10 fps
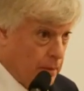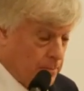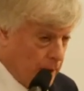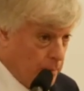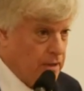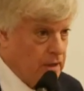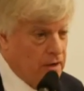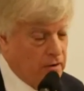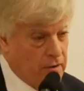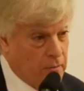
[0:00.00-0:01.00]

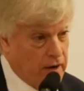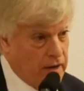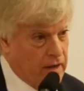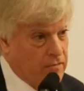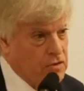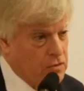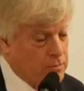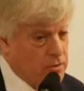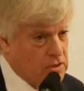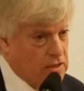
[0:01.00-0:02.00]
popularity rating of
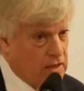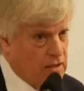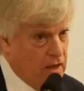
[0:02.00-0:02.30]
2%,